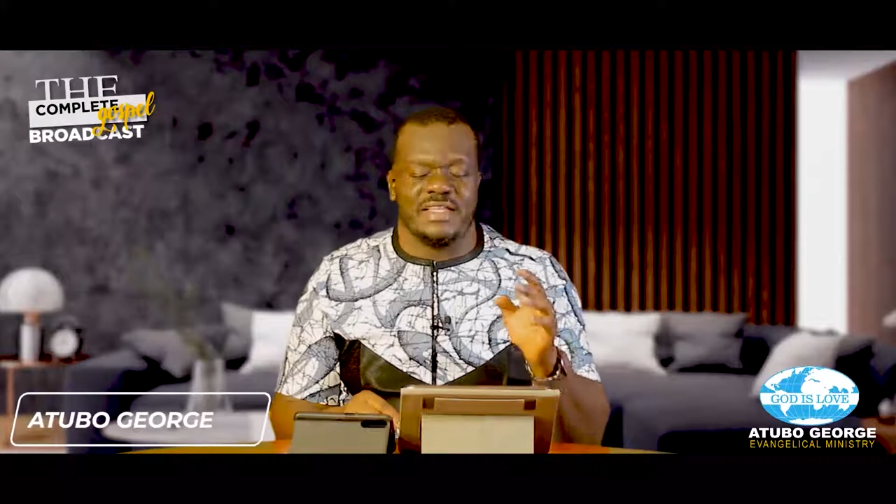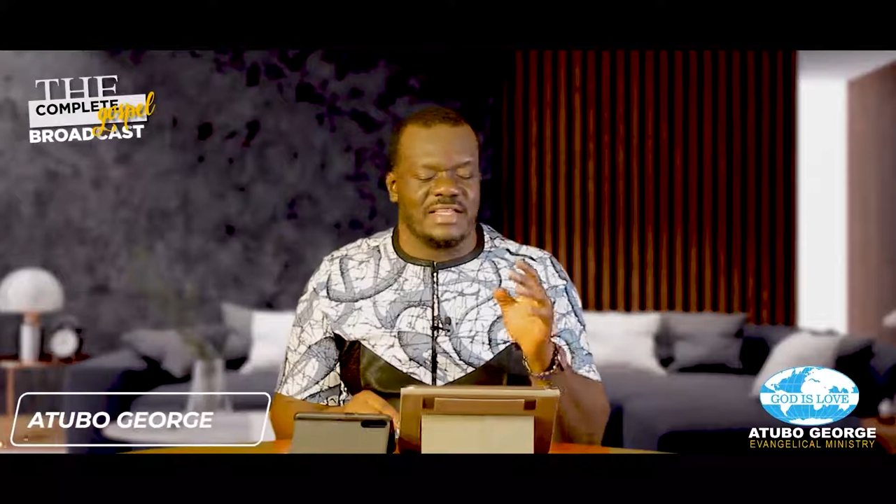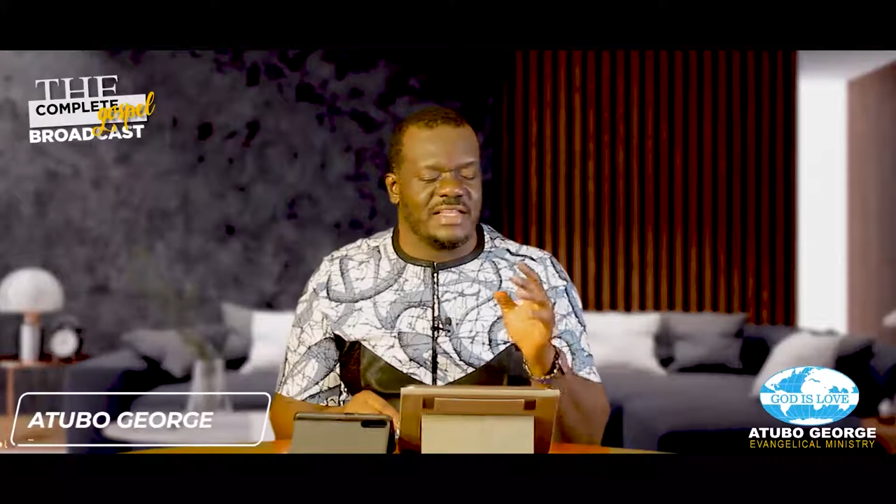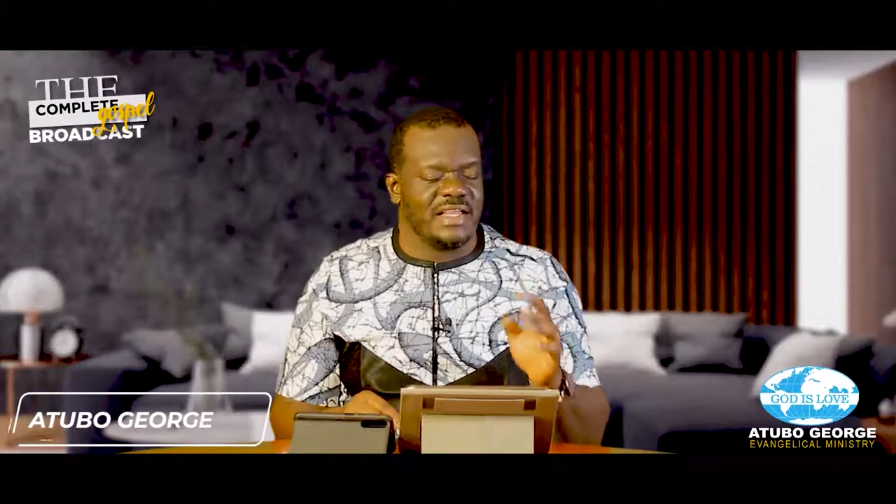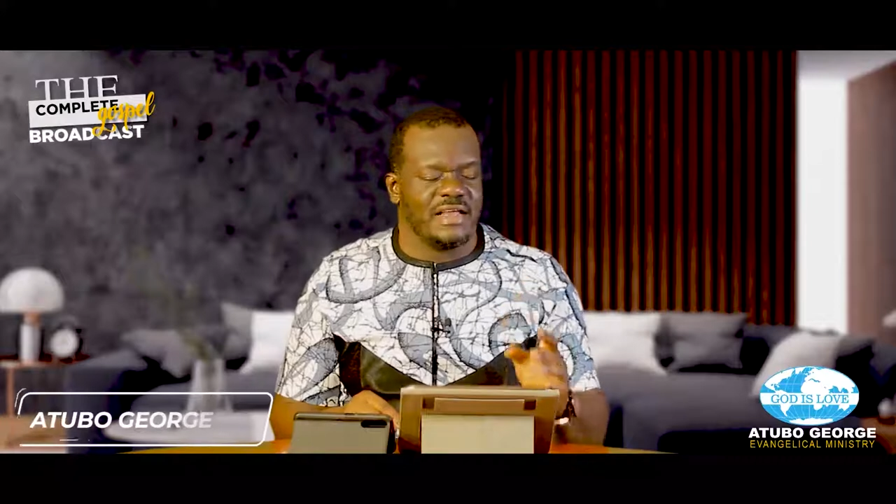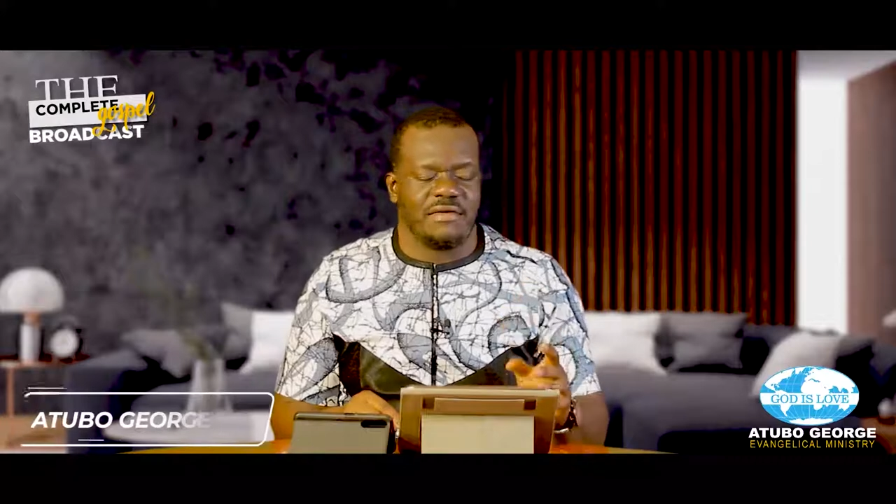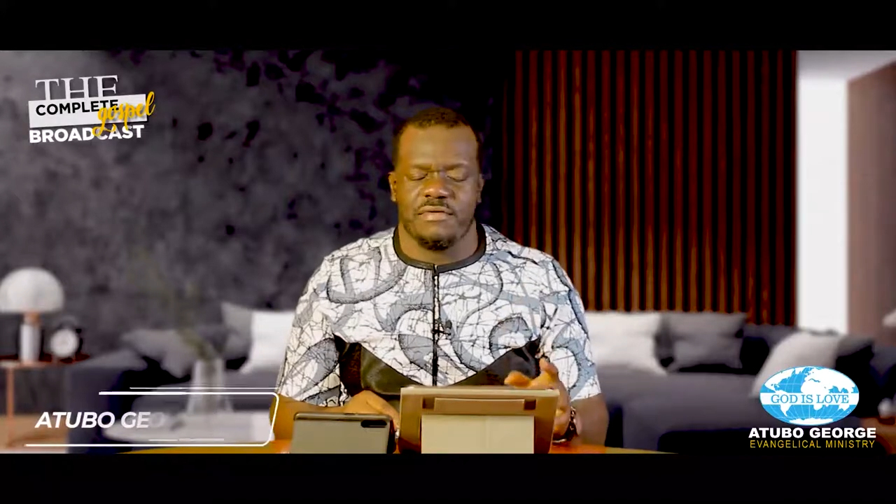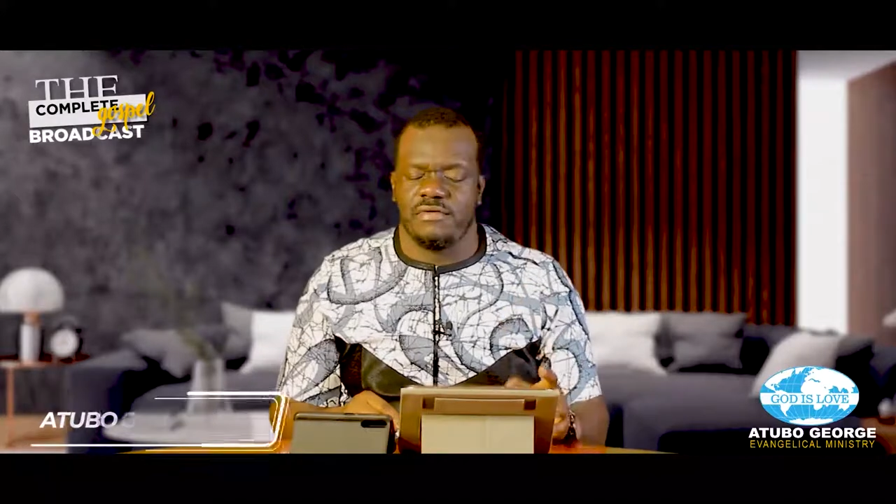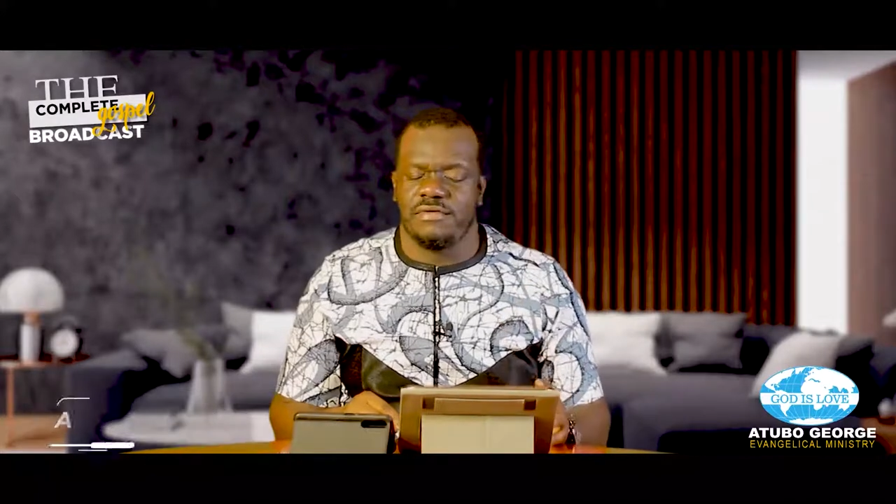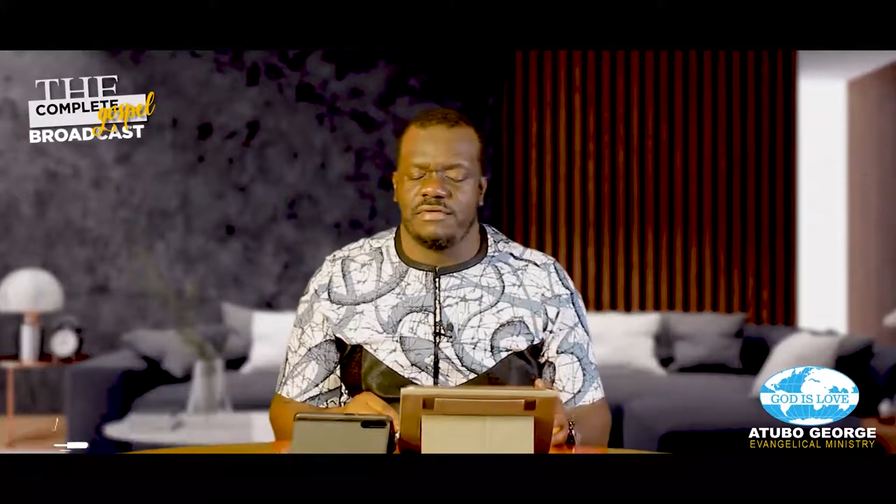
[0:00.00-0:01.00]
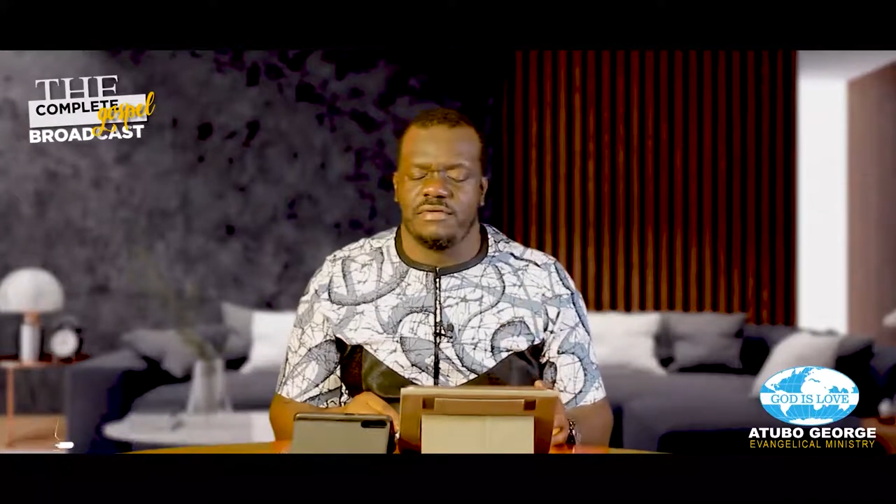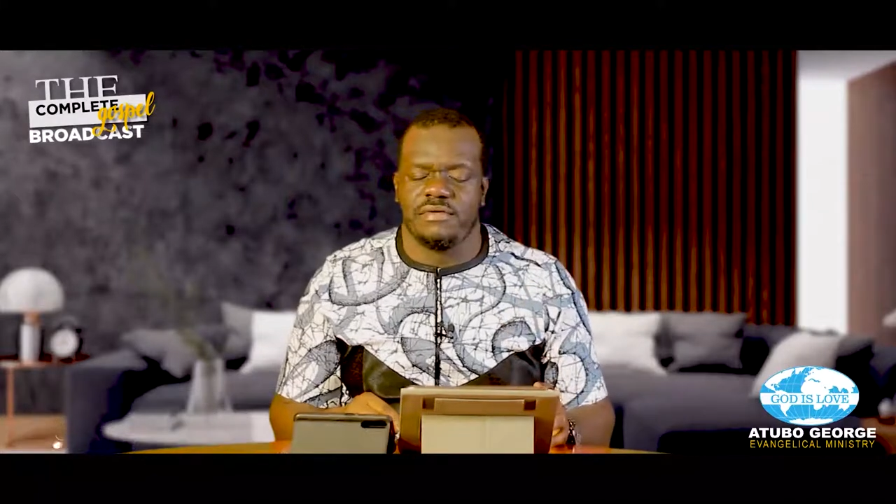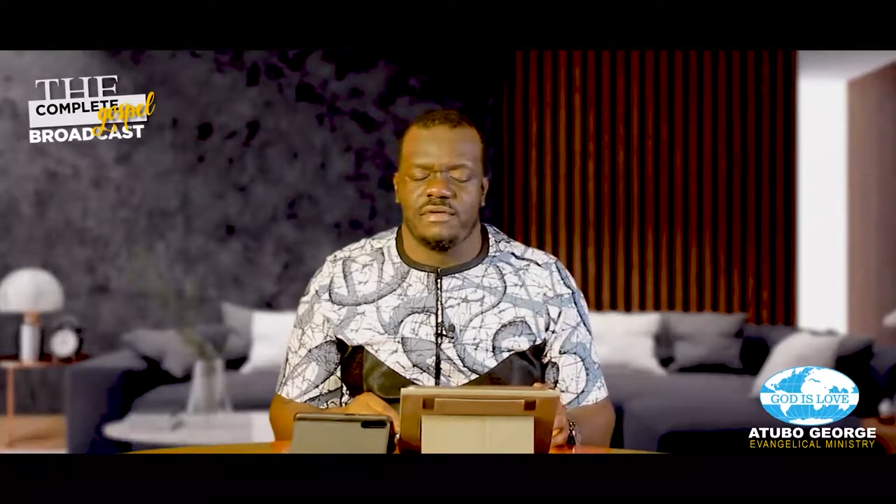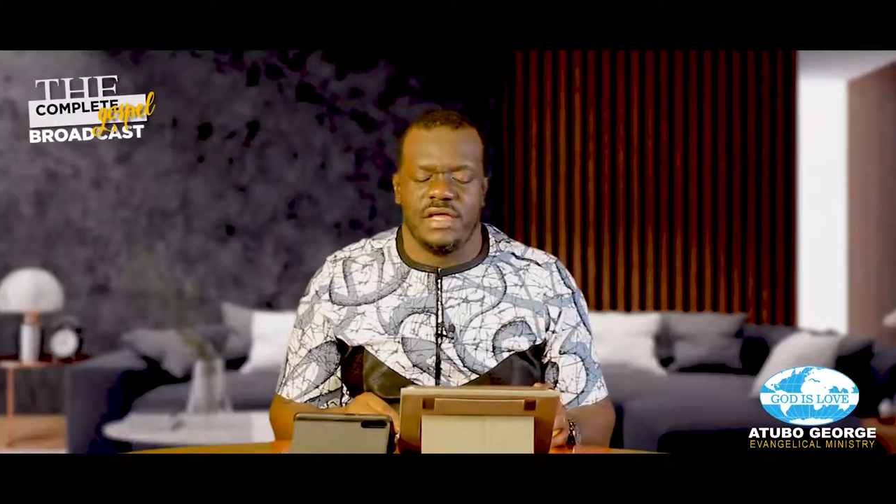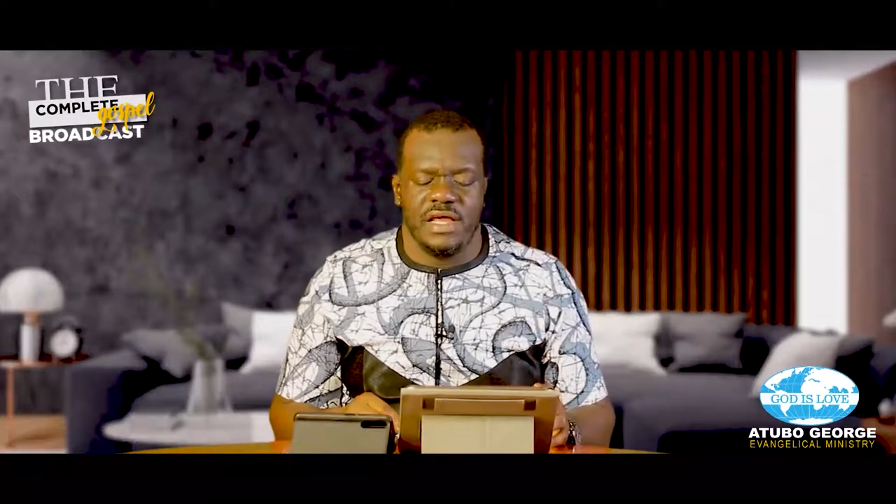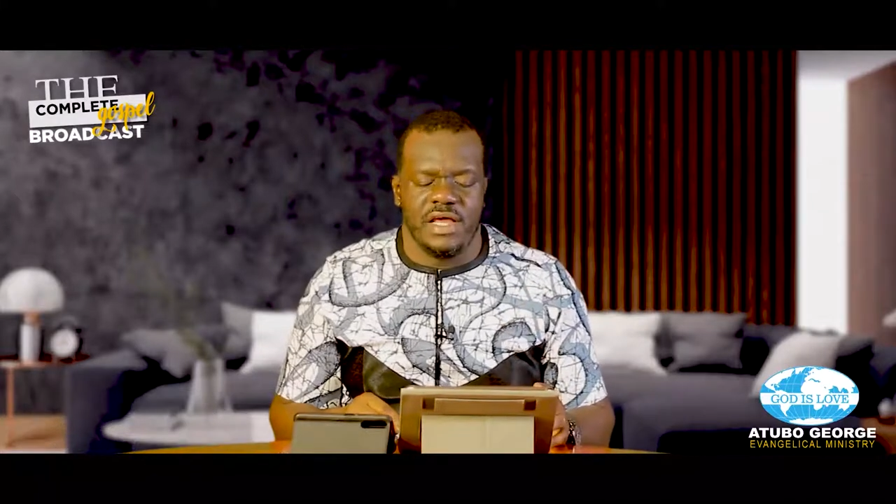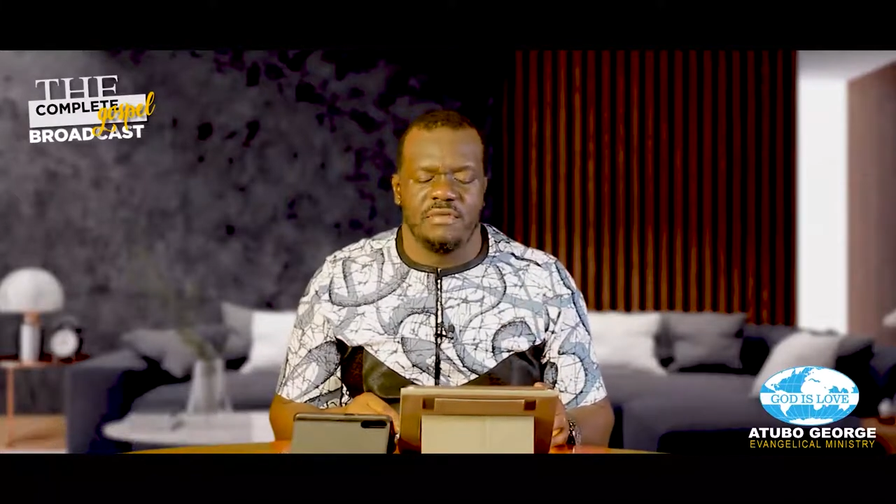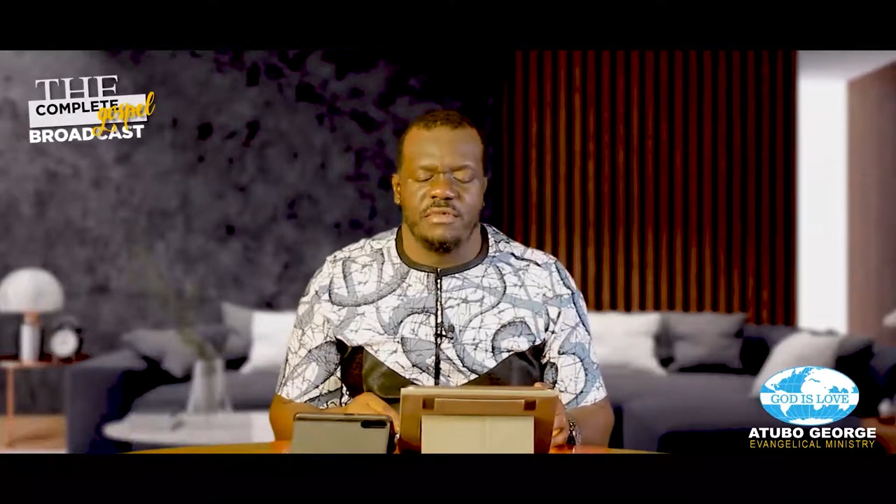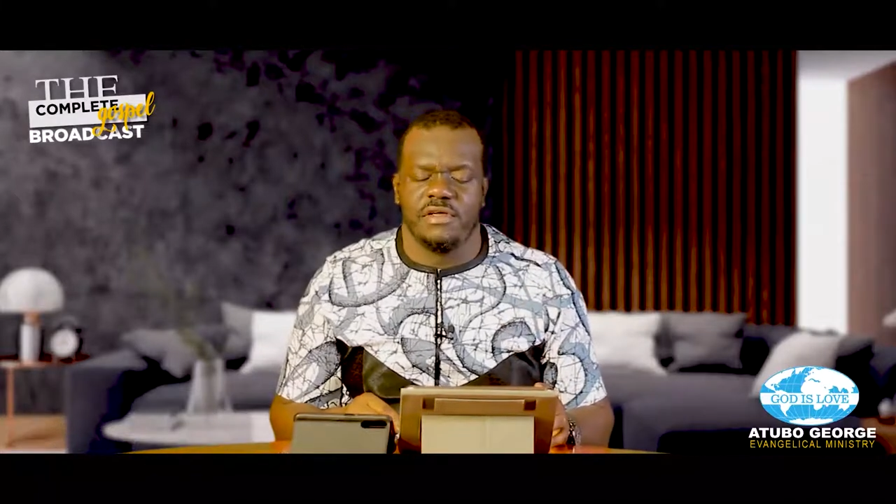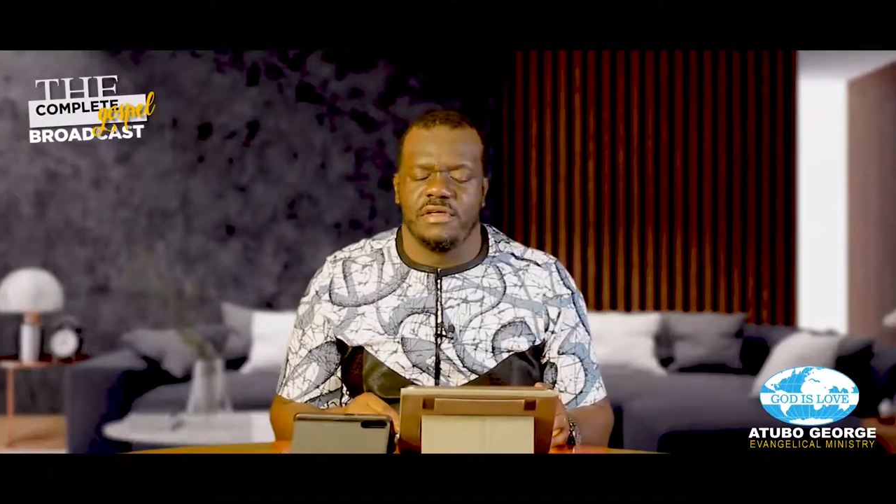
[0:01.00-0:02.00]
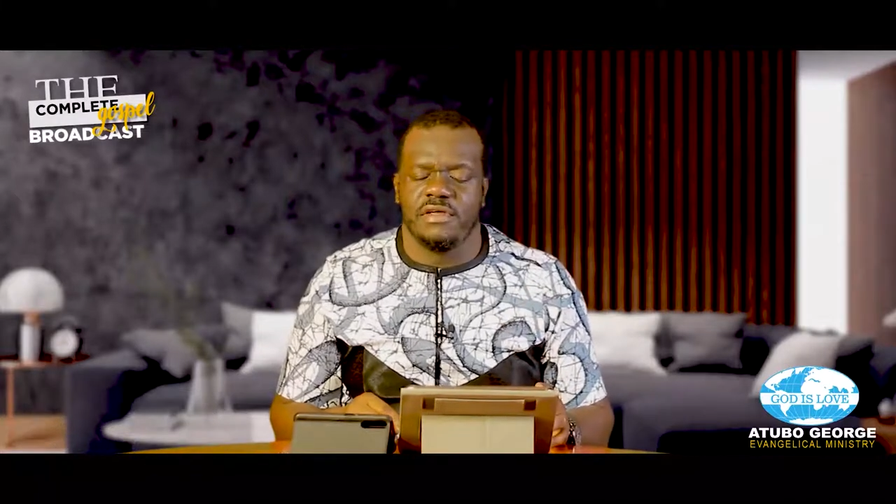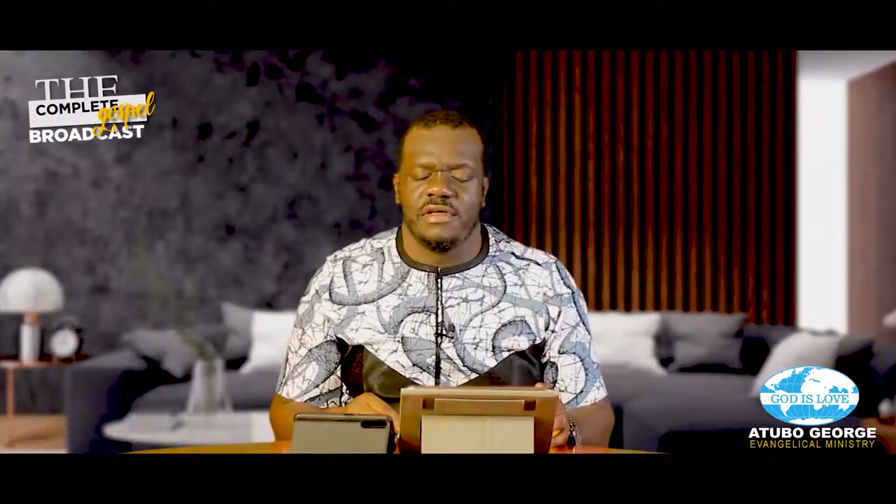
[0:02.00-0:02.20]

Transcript: now, hear me.